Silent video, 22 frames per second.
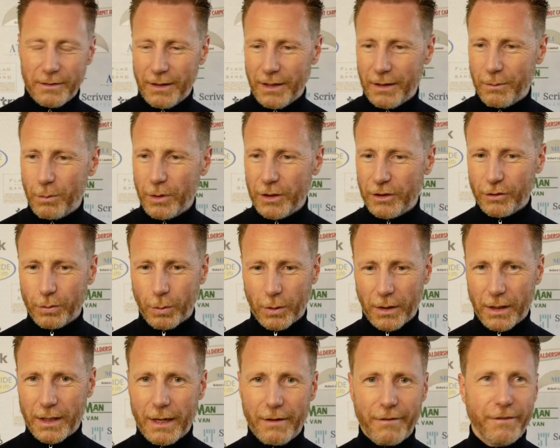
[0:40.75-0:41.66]
And we just
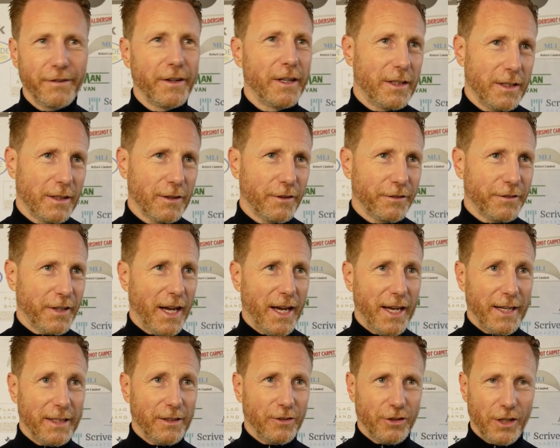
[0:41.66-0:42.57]
want to keep feeding off
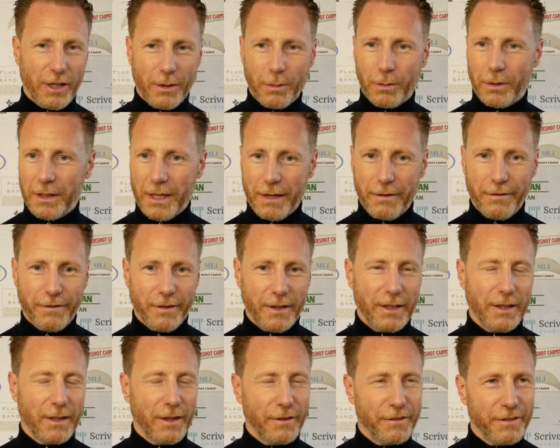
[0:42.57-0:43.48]
that energy. We want to keep
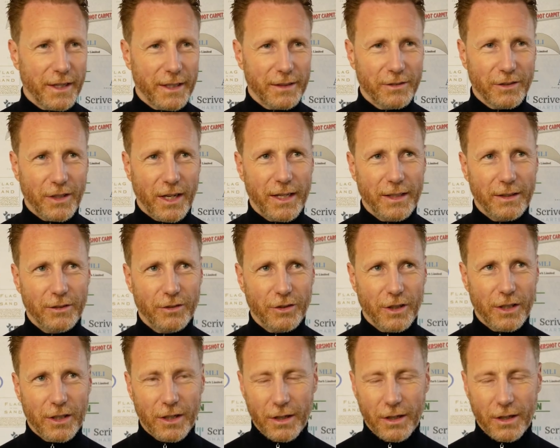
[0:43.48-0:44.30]
feeding our fans that energy.